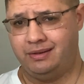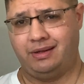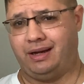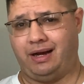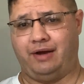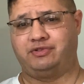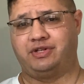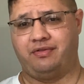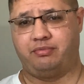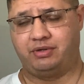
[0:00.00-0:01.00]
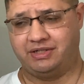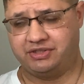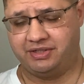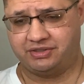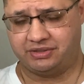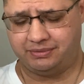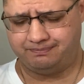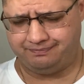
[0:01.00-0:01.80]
Obviously, the presidency.